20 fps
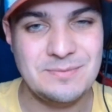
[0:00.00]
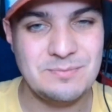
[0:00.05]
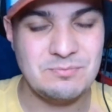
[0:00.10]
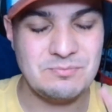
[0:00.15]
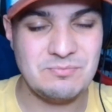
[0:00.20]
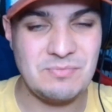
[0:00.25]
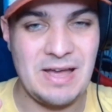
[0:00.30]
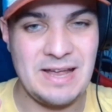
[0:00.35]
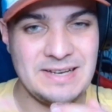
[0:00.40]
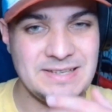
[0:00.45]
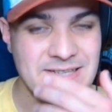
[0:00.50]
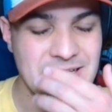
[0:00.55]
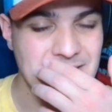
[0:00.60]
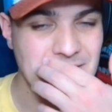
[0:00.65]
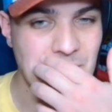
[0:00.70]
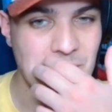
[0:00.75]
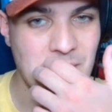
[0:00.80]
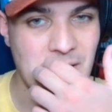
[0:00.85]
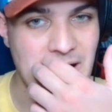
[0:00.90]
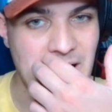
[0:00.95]
I had to take a little
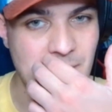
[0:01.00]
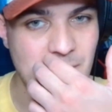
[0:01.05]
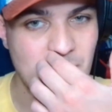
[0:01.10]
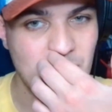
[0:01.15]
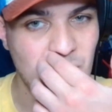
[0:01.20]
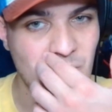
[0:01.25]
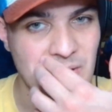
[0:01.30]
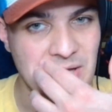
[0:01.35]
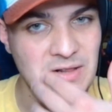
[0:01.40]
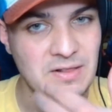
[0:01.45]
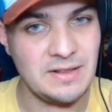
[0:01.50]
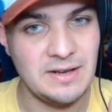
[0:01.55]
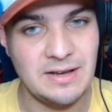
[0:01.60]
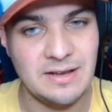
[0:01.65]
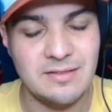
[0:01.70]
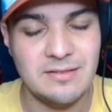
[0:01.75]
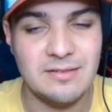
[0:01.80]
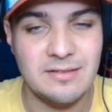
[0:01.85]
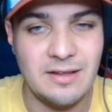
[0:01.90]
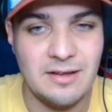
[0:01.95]
break. I'm in between cleaning
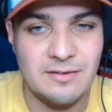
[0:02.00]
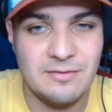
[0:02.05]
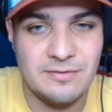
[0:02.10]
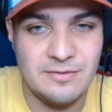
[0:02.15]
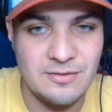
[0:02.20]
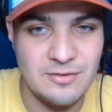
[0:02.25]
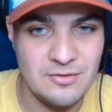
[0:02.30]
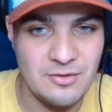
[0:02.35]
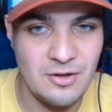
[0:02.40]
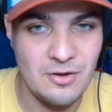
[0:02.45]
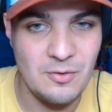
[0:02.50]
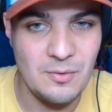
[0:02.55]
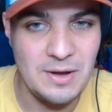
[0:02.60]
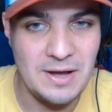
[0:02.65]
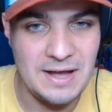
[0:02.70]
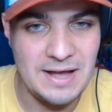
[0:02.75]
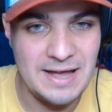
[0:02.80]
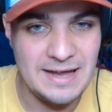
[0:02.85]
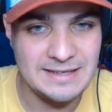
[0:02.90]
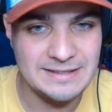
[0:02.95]
and stuff, so
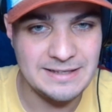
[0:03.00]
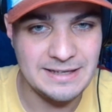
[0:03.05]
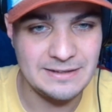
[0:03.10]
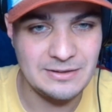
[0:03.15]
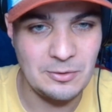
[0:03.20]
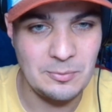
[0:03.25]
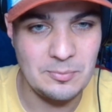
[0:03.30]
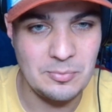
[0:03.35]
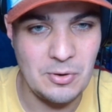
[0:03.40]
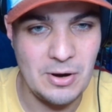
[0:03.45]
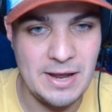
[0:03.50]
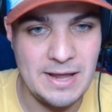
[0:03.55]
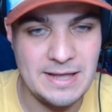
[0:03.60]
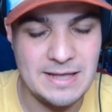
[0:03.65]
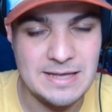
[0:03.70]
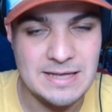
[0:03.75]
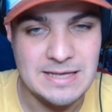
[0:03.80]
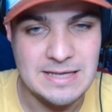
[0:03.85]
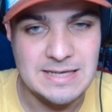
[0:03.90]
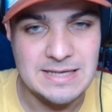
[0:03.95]
I had to take a little break
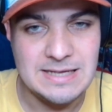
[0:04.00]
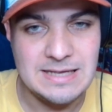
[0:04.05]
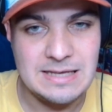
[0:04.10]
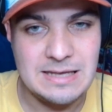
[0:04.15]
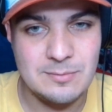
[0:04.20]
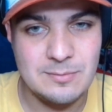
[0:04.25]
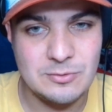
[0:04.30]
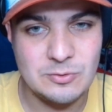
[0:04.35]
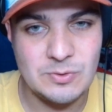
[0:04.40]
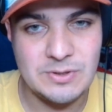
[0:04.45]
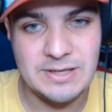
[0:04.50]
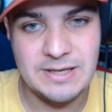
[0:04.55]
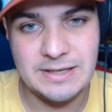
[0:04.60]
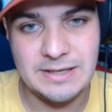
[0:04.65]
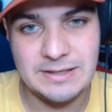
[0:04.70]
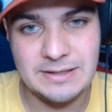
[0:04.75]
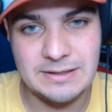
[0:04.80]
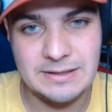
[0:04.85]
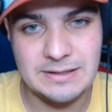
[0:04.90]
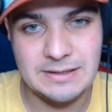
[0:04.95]
in between
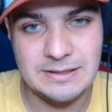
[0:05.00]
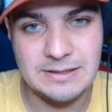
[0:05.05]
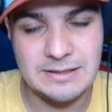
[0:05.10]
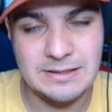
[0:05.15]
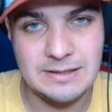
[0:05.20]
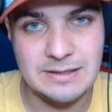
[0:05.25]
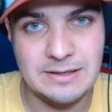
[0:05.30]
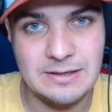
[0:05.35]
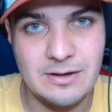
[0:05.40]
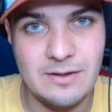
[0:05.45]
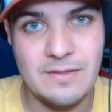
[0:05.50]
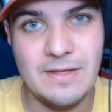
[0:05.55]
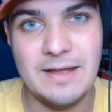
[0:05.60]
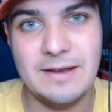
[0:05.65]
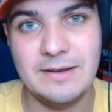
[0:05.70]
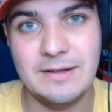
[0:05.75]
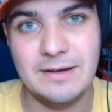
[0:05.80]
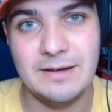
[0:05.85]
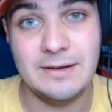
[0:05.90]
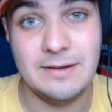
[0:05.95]
getting all that
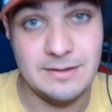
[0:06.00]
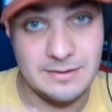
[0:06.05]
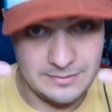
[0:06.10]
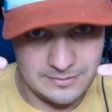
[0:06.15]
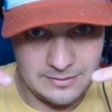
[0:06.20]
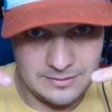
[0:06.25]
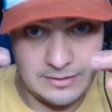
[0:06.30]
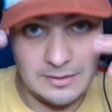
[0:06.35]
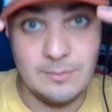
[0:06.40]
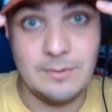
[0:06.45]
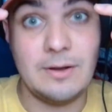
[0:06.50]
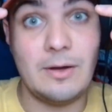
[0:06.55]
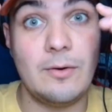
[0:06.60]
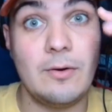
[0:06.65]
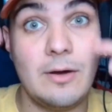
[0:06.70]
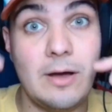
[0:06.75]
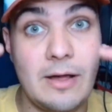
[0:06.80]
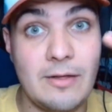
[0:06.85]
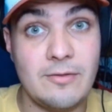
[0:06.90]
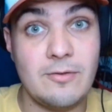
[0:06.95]
done. Here we go,
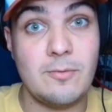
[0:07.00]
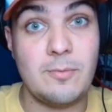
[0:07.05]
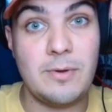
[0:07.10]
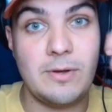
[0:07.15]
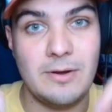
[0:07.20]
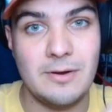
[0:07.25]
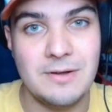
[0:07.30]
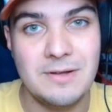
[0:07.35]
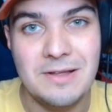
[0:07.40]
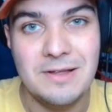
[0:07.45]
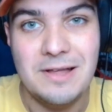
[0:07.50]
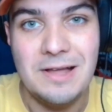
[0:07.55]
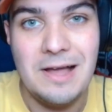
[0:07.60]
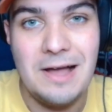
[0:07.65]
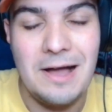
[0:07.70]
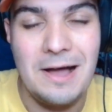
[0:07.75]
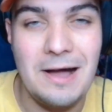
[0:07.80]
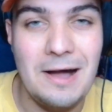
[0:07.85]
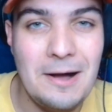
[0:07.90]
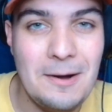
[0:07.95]
eyes up here.
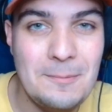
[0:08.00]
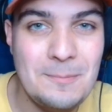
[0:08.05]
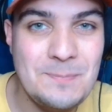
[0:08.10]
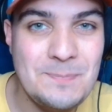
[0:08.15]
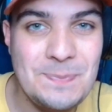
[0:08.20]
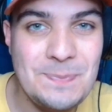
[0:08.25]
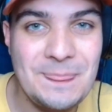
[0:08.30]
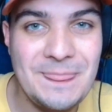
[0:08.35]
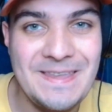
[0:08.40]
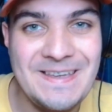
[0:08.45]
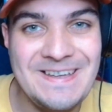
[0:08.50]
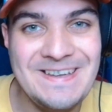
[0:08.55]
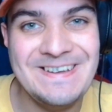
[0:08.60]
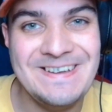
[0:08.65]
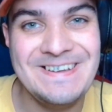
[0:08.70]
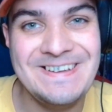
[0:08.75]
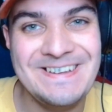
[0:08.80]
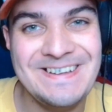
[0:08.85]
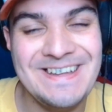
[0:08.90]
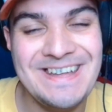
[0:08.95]

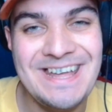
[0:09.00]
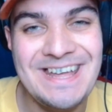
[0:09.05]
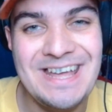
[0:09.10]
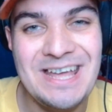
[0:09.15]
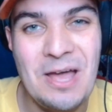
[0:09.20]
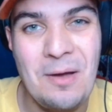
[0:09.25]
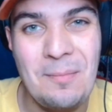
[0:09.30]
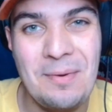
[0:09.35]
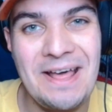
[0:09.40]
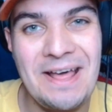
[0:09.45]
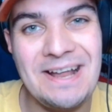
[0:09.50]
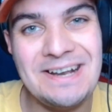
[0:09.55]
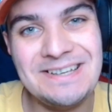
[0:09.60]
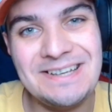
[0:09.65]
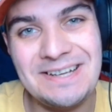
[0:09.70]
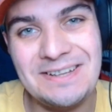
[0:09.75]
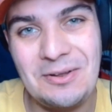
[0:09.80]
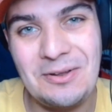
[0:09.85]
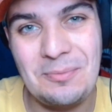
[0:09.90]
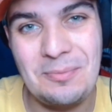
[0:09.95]
But I had to take a
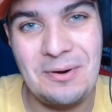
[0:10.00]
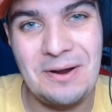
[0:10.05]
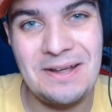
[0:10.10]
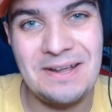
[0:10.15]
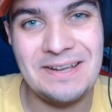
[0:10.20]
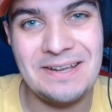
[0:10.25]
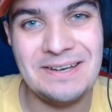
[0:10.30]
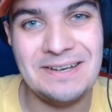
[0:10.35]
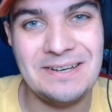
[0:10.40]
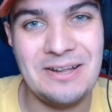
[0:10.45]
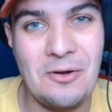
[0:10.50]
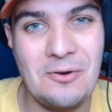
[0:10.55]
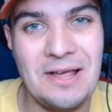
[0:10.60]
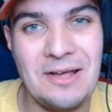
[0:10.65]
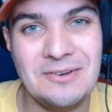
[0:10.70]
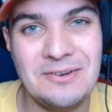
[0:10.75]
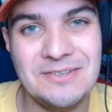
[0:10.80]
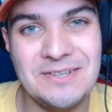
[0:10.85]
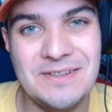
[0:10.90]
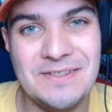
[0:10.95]
little break and go
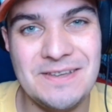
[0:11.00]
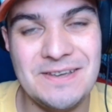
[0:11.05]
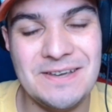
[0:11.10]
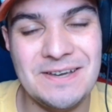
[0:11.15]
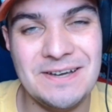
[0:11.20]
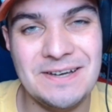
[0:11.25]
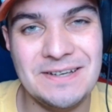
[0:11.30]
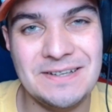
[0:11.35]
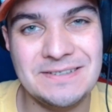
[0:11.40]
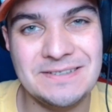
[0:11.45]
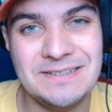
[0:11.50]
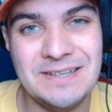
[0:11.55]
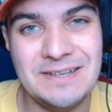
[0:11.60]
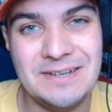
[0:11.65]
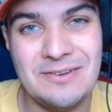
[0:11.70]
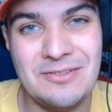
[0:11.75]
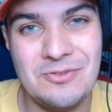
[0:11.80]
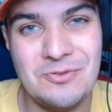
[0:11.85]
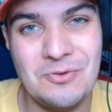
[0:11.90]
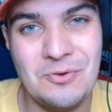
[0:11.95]
down to the
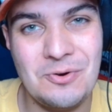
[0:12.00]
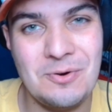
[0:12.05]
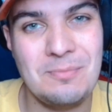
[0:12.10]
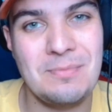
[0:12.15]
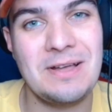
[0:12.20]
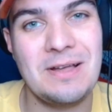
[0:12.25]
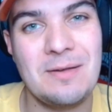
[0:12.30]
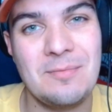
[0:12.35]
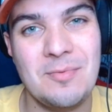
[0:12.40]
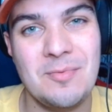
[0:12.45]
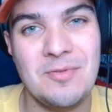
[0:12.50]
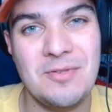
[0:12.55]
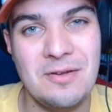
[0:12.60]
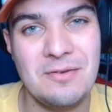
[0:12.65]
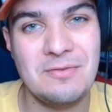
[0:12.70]
store and pick up some stuff.